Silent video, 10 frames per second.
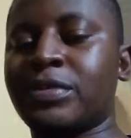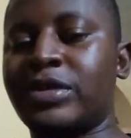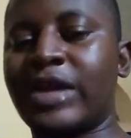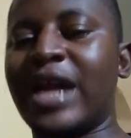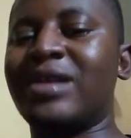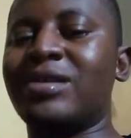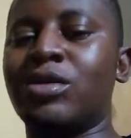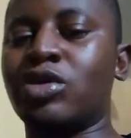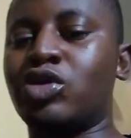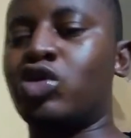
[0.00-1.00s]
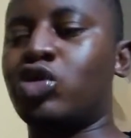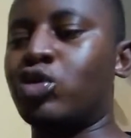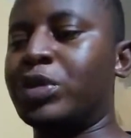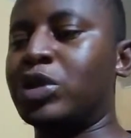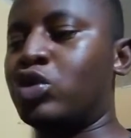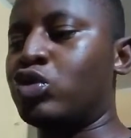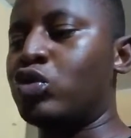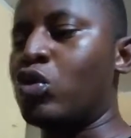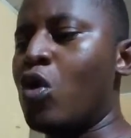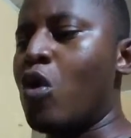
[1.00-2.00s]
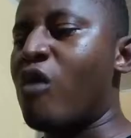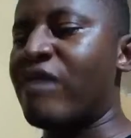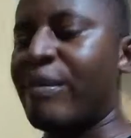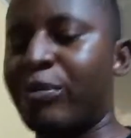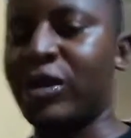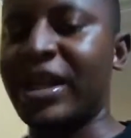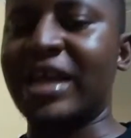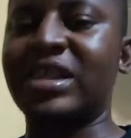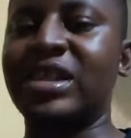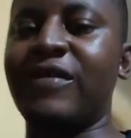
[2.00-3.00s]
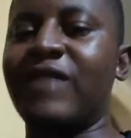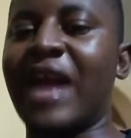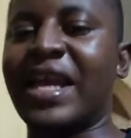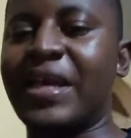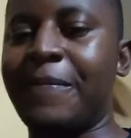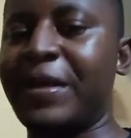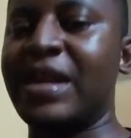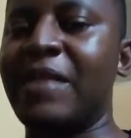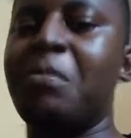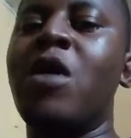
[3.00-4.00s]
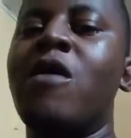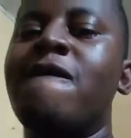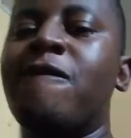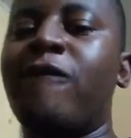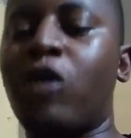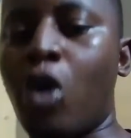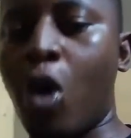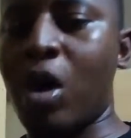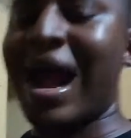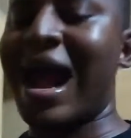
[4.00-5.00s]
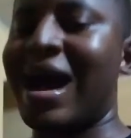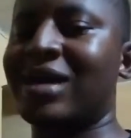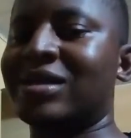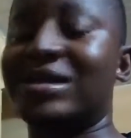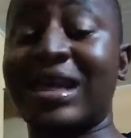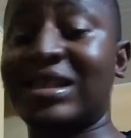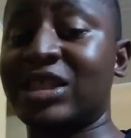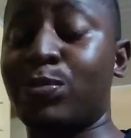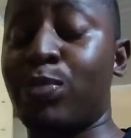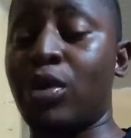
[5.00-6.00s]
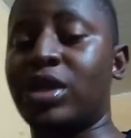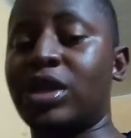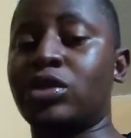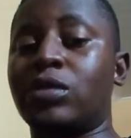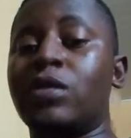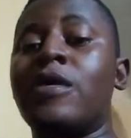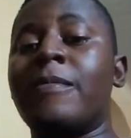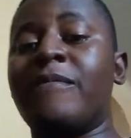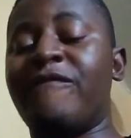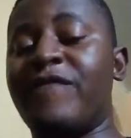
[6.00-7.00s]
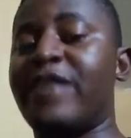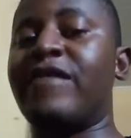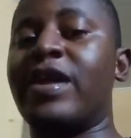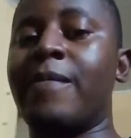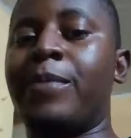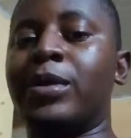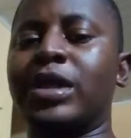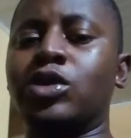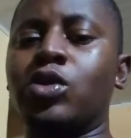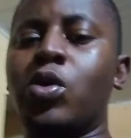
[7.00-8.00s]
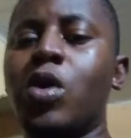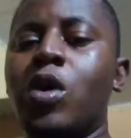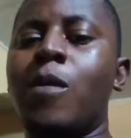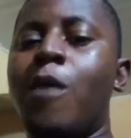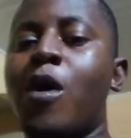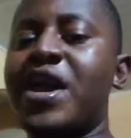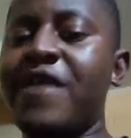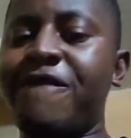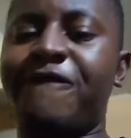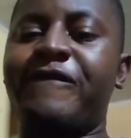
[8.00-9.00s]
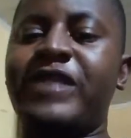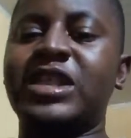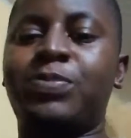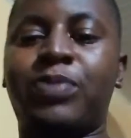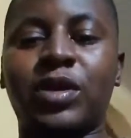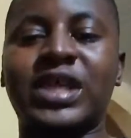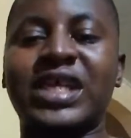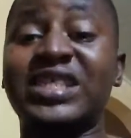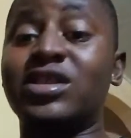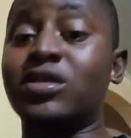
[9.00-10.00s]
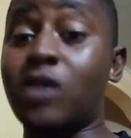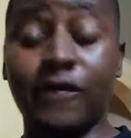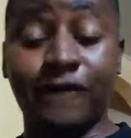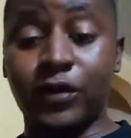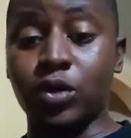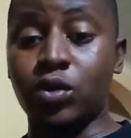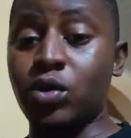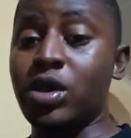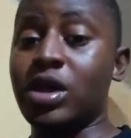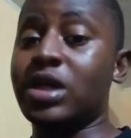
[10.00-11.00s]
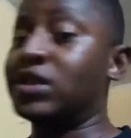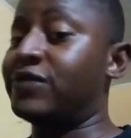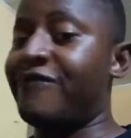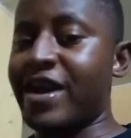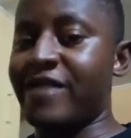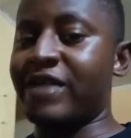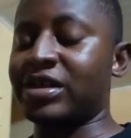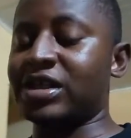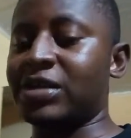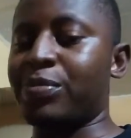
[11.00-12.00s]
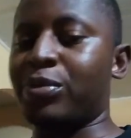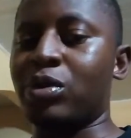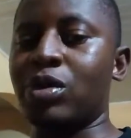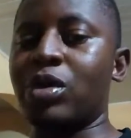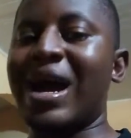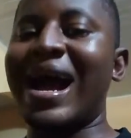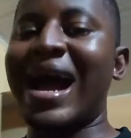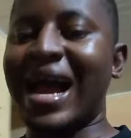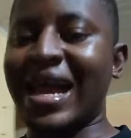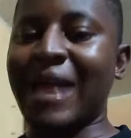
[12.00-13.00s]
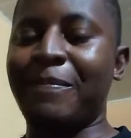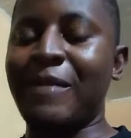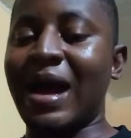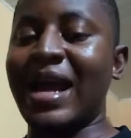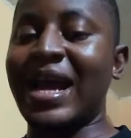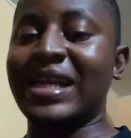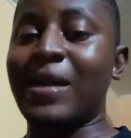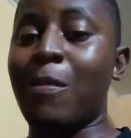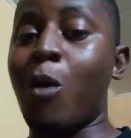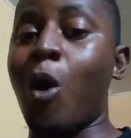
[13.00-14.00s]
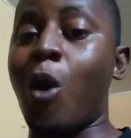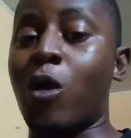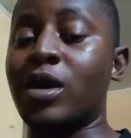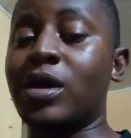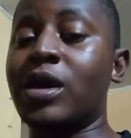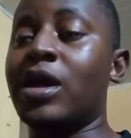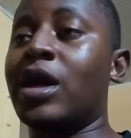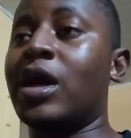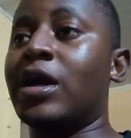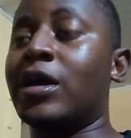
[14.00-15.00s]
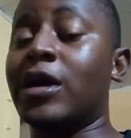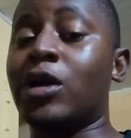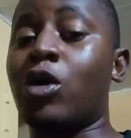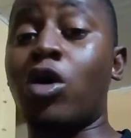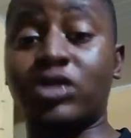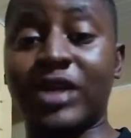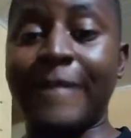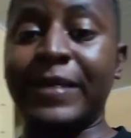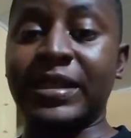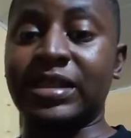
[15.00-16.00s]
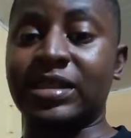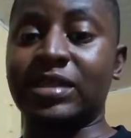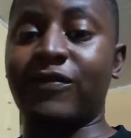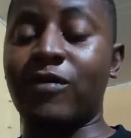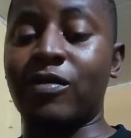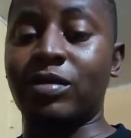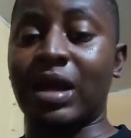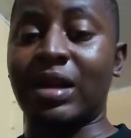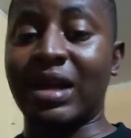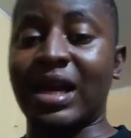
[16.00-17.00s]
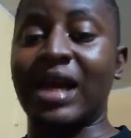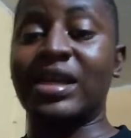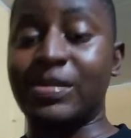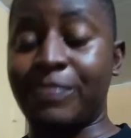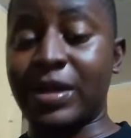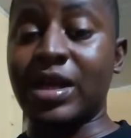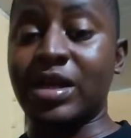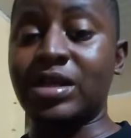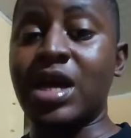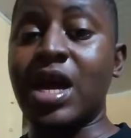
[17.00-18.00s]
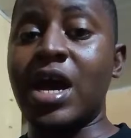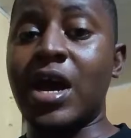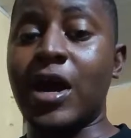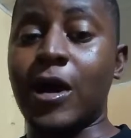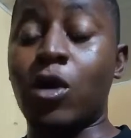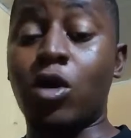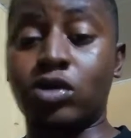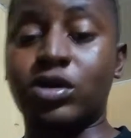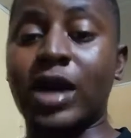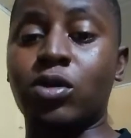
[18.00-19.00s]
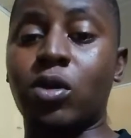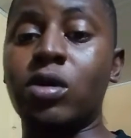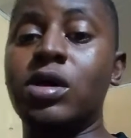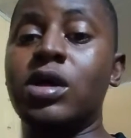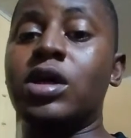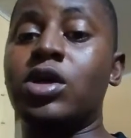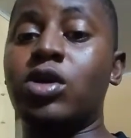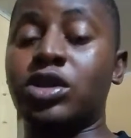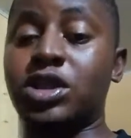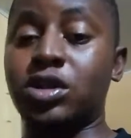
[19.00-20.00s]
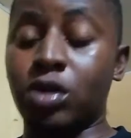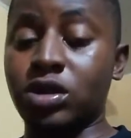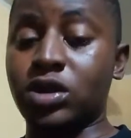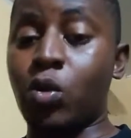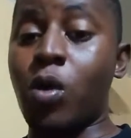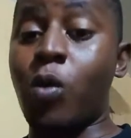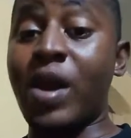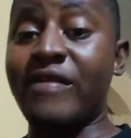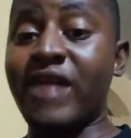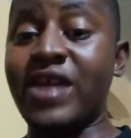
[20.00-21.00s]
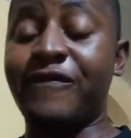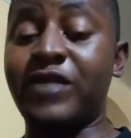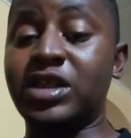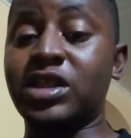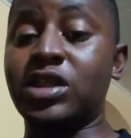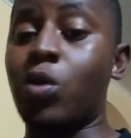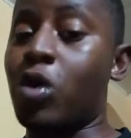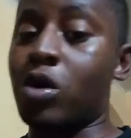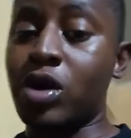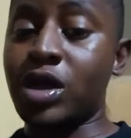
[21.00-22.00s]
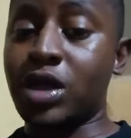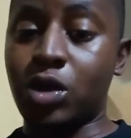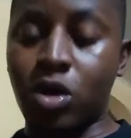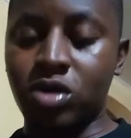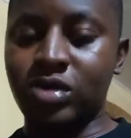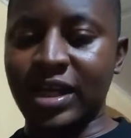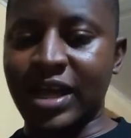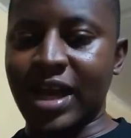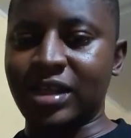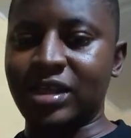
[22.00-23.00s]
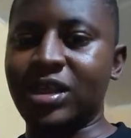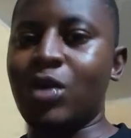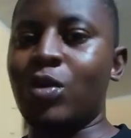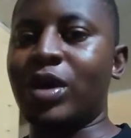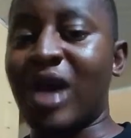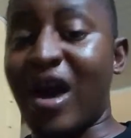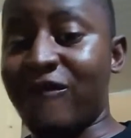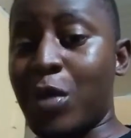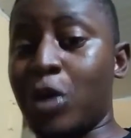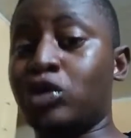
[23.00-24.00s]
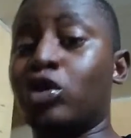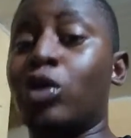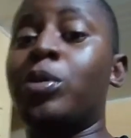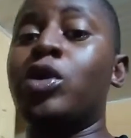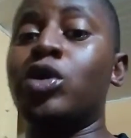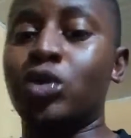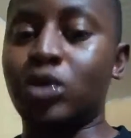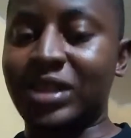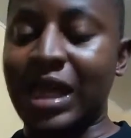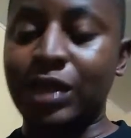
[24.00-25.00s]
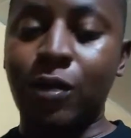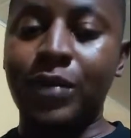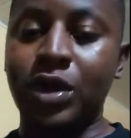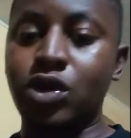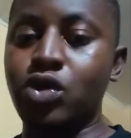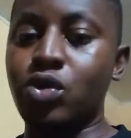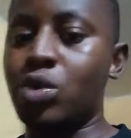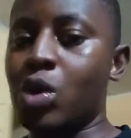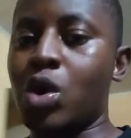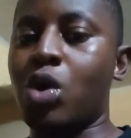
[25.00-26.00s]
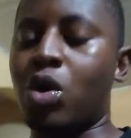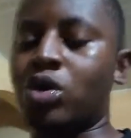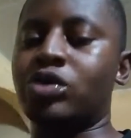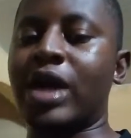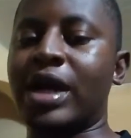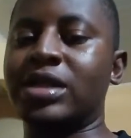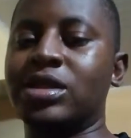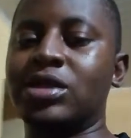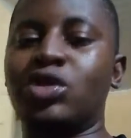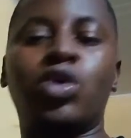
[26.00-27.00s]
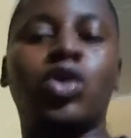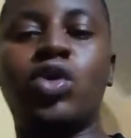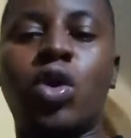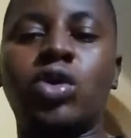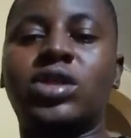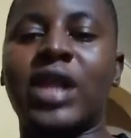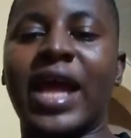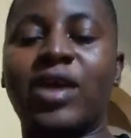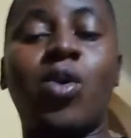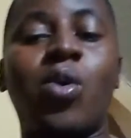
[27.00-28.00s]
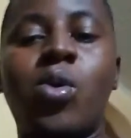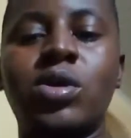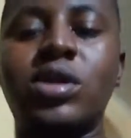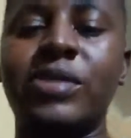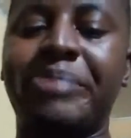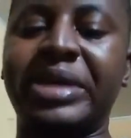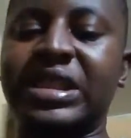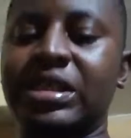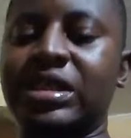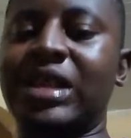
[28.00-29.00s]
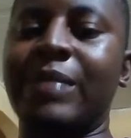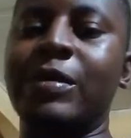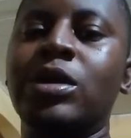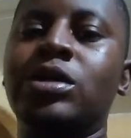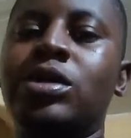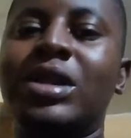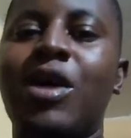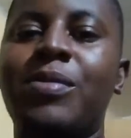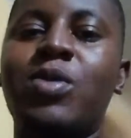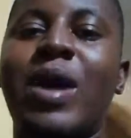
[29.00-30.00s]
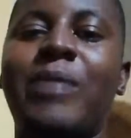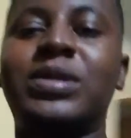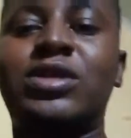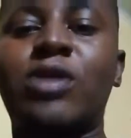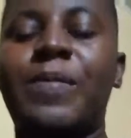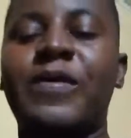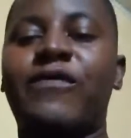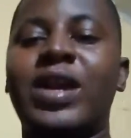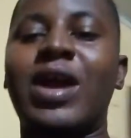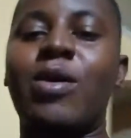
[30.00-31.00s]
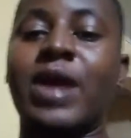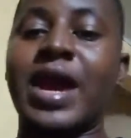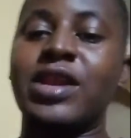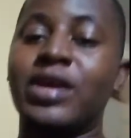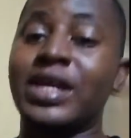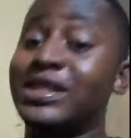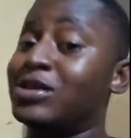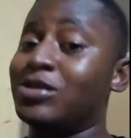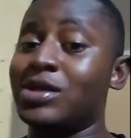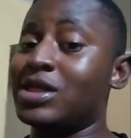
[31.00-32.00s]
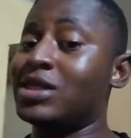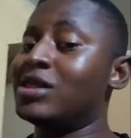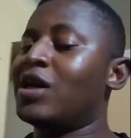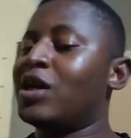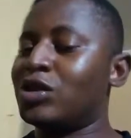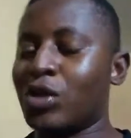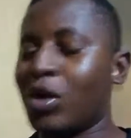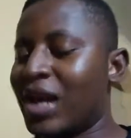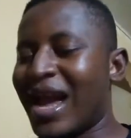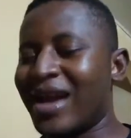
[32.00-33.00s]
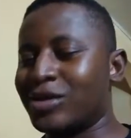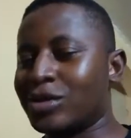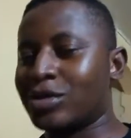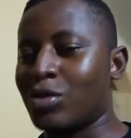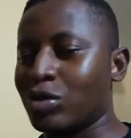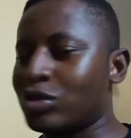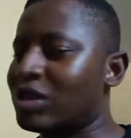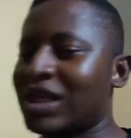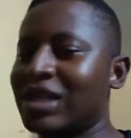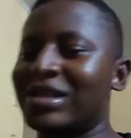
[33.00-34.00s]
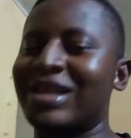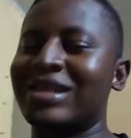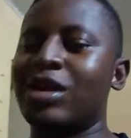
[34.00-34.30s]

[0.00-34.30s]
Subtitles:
Try not to be too overprotective, like keeping them for long hours. That's exploitation. Very, very important. So, but if this process is not for you, it's very, very simple. Hire them on a contract basis, like an independent contractor. He or she does the work. Whenever he finishes the work, the contract ends. When you have more job, you start up a new contract, so you don't like own the person's time. So that will be where I'll be stopping for now. Any other thing you need is online. Just go to the internet.